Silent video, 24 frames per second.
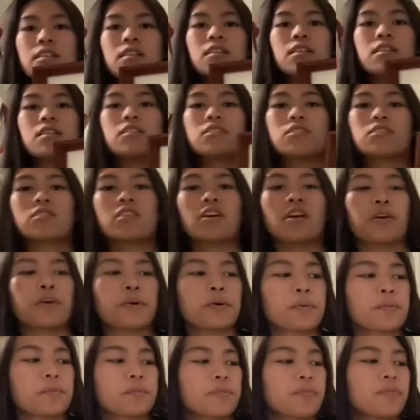
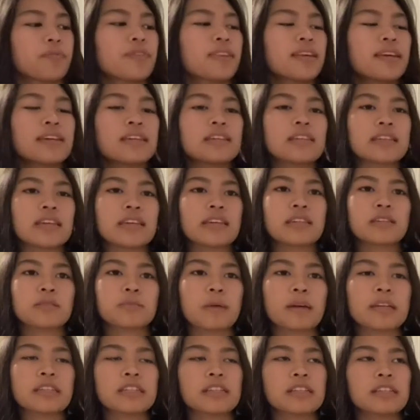So this is
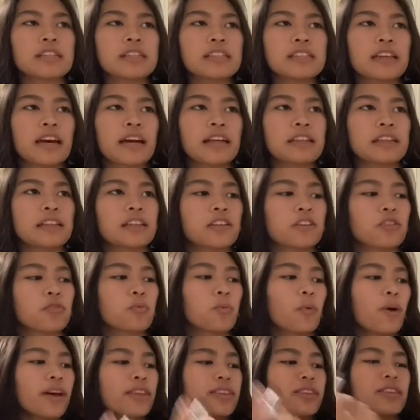basically telling you
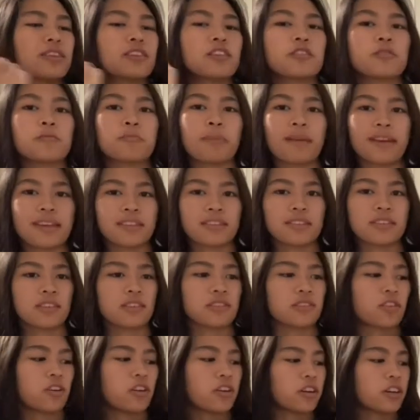what the
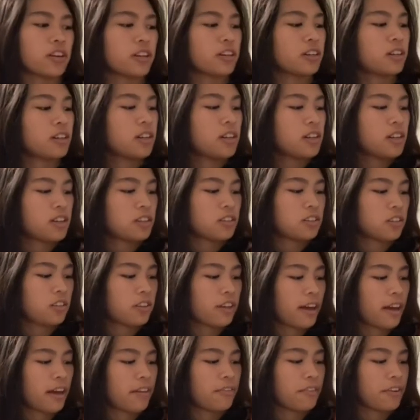spaces are. So you
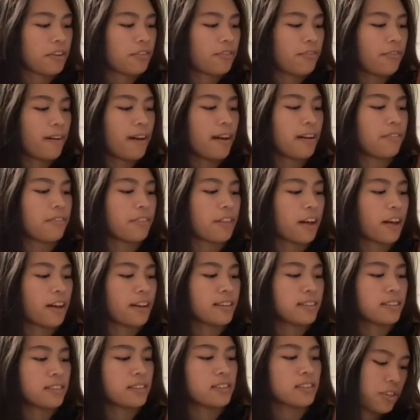have your 5
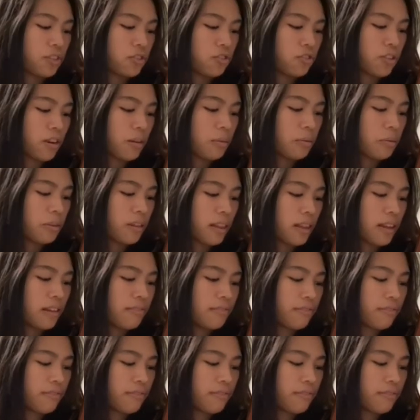lines, your treble clef.